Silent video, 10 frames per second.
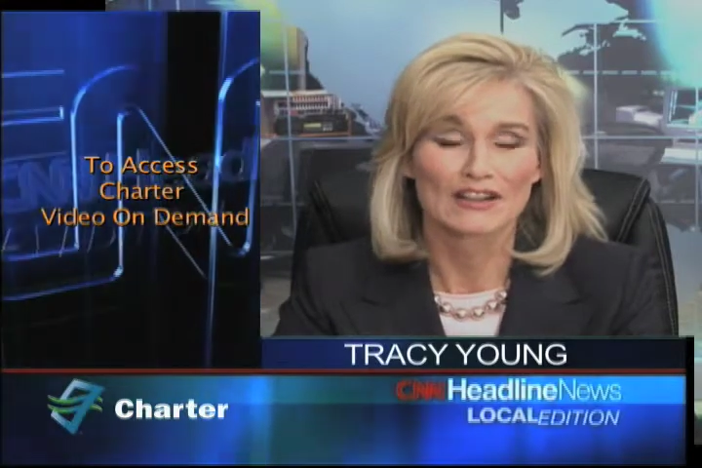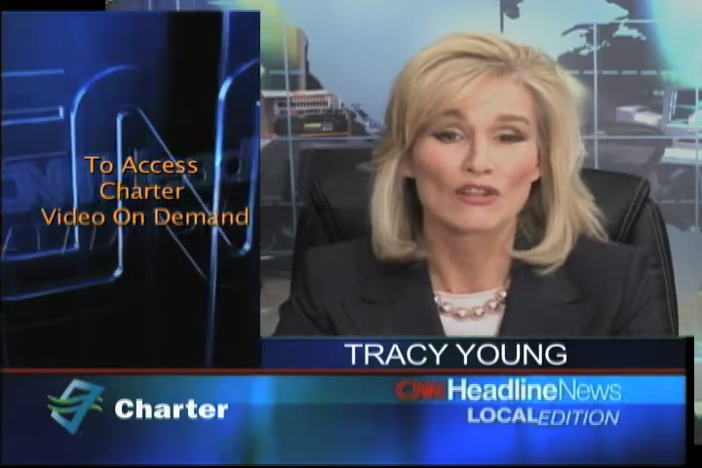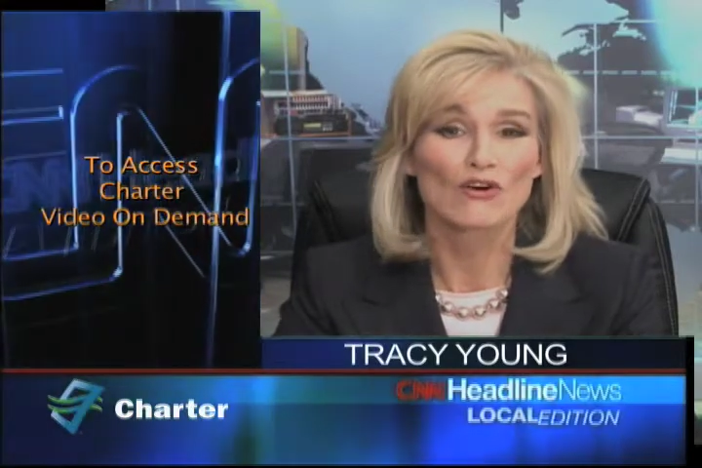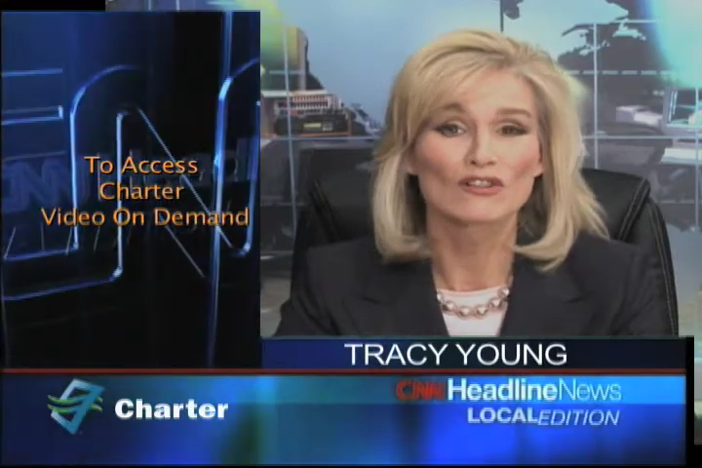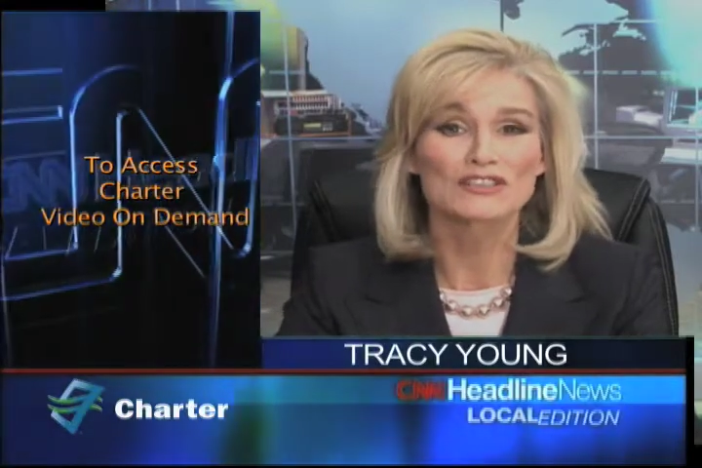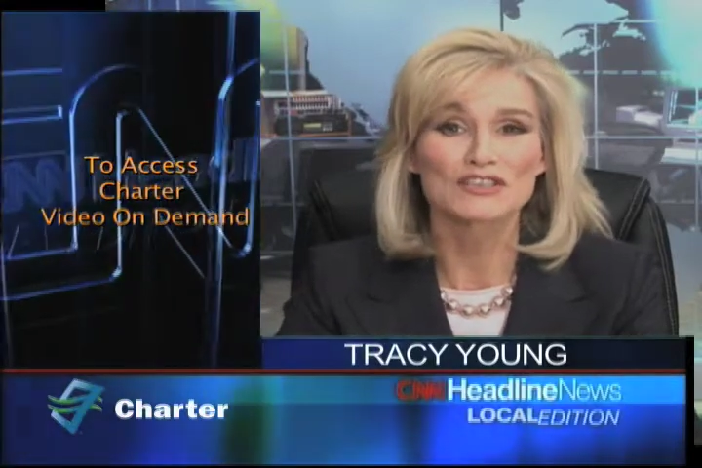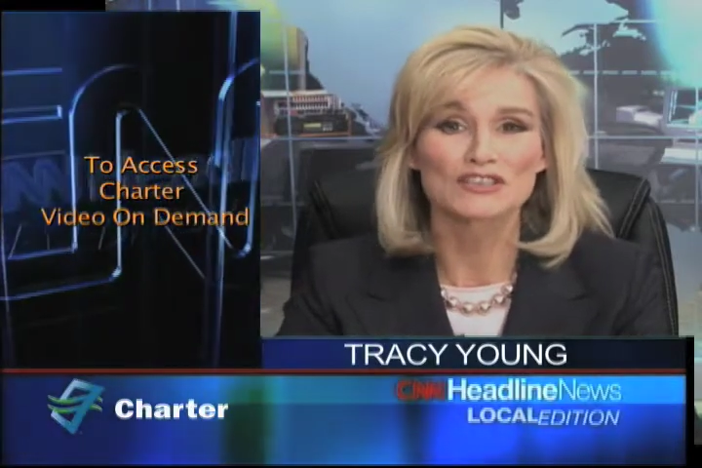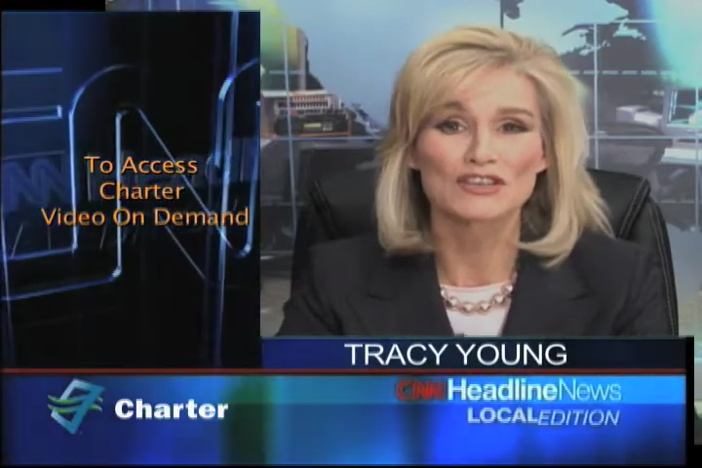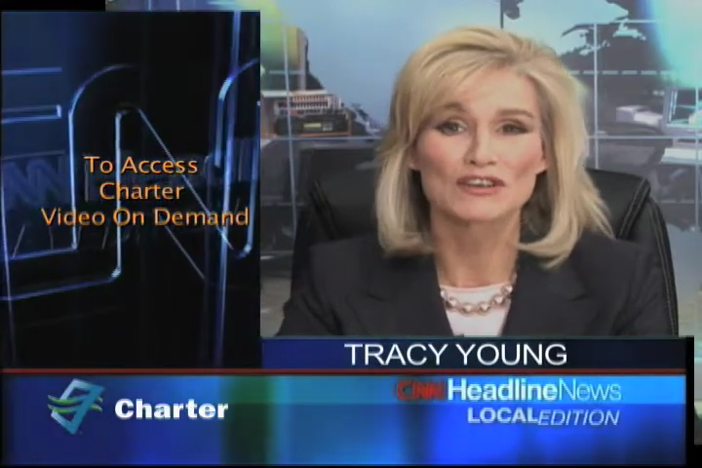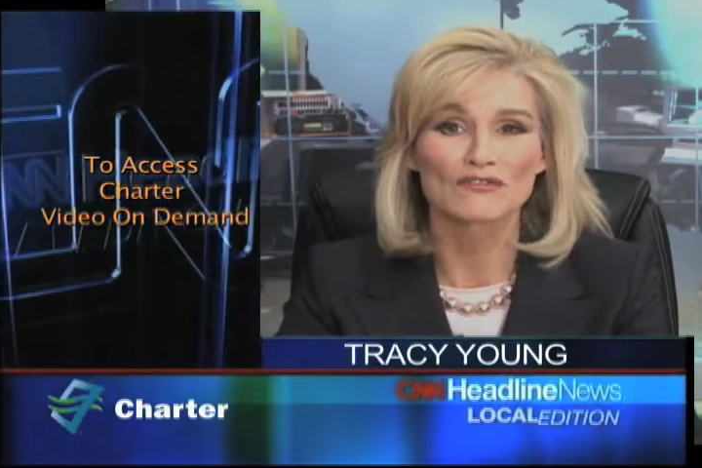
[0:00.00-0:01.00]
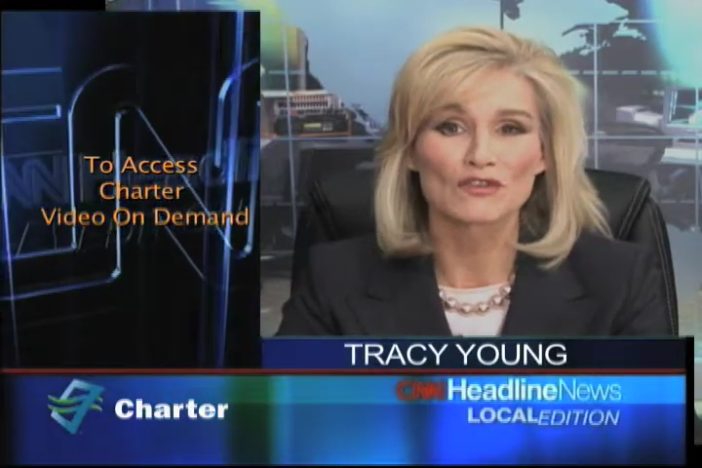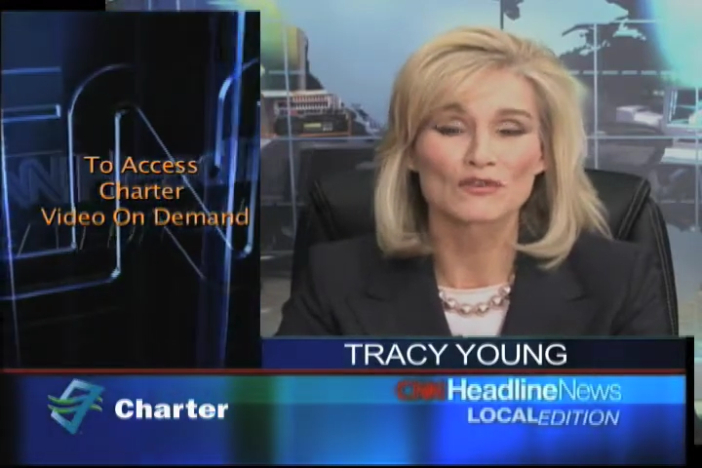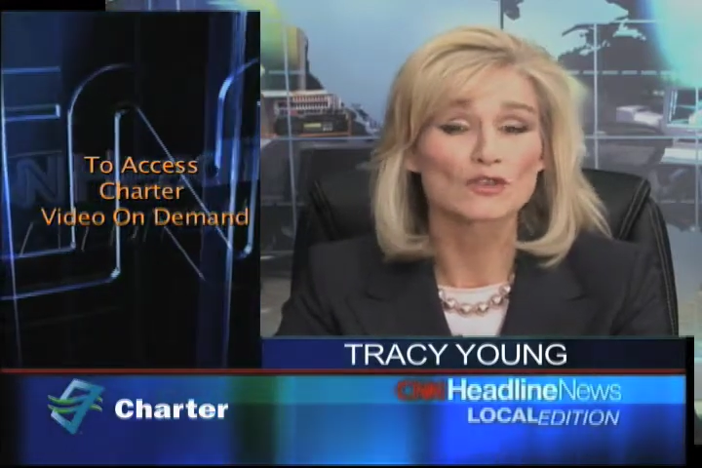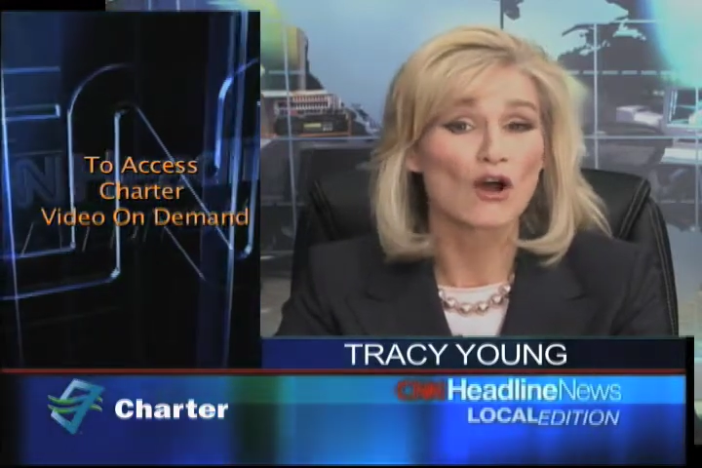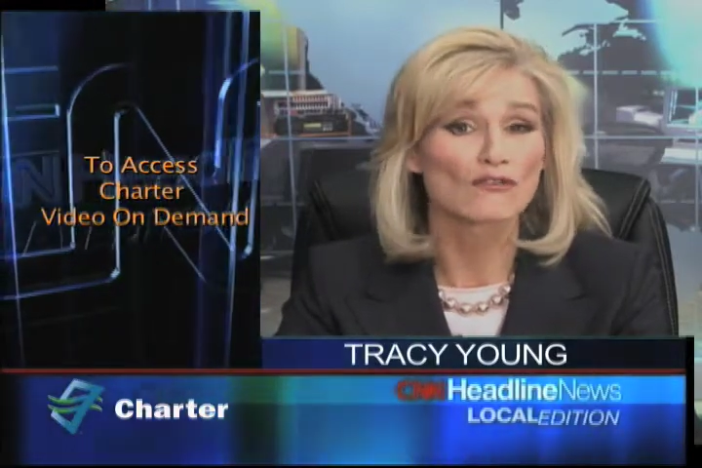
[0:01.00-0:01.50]
local edition
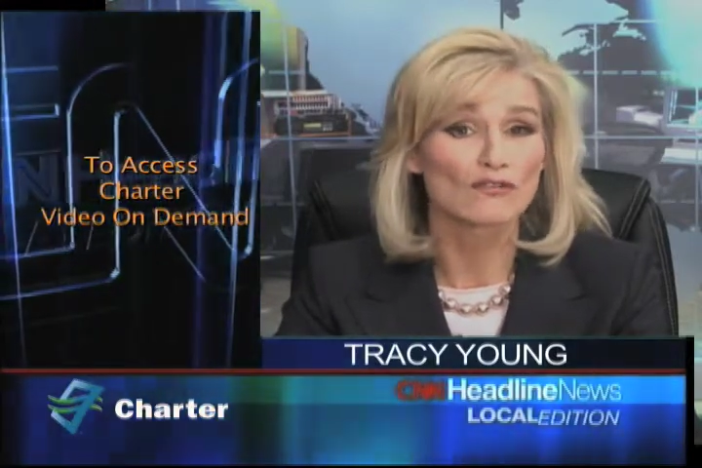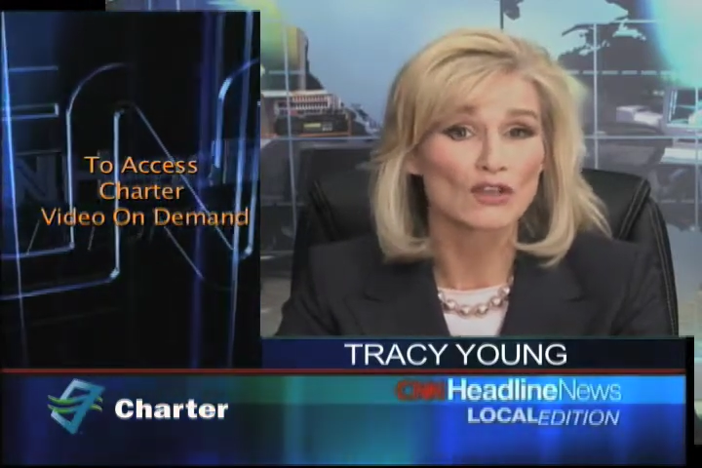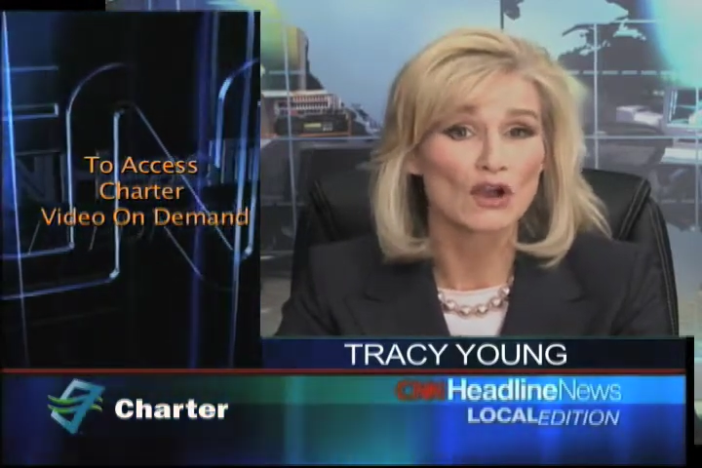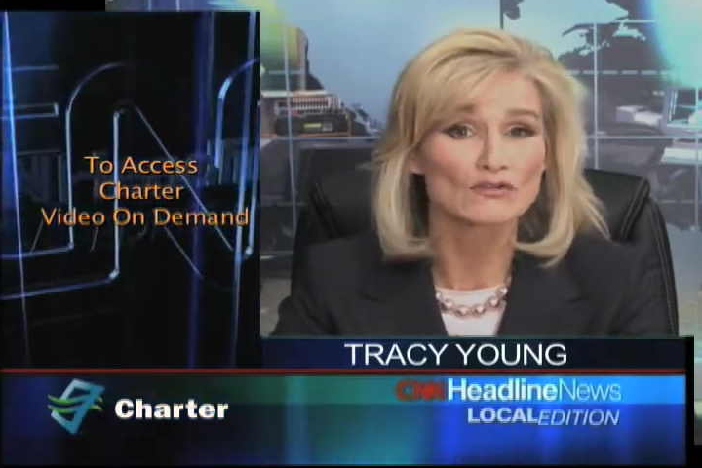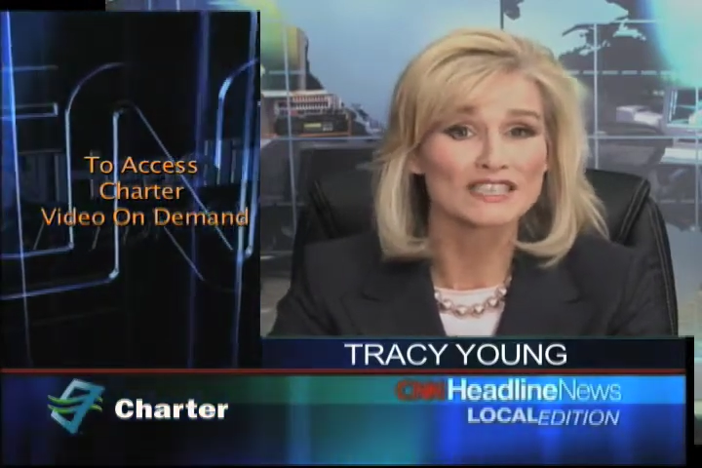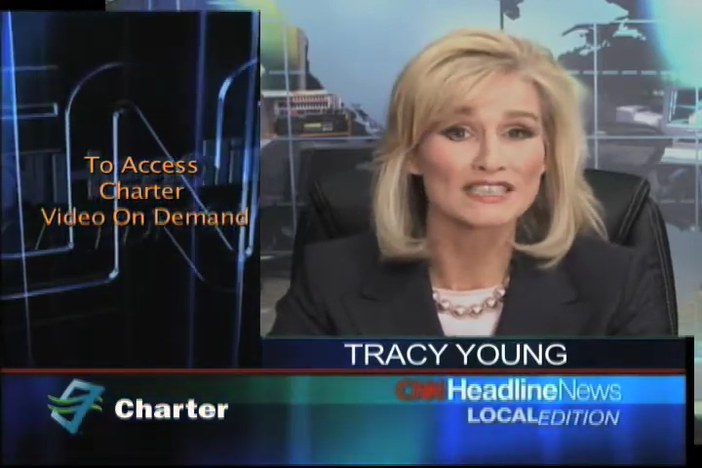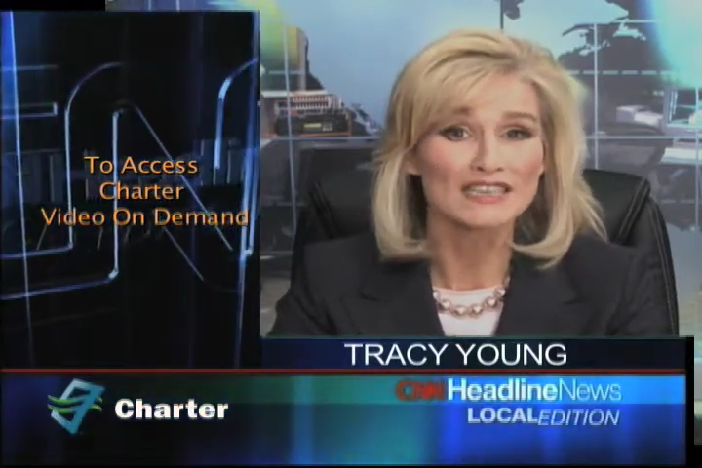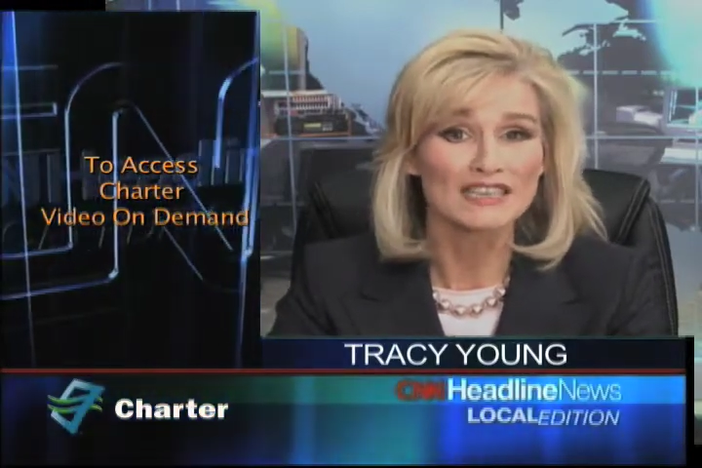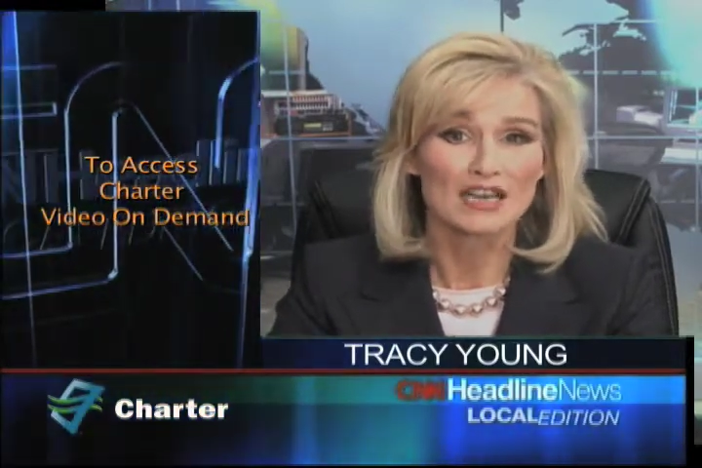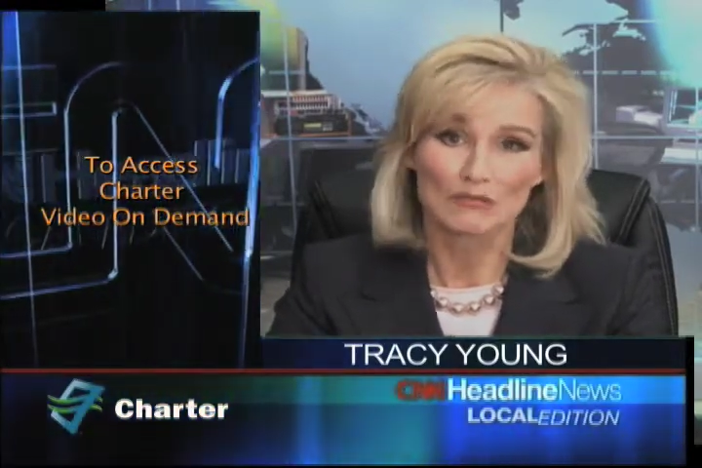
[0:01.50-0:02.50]
interviews on VOD,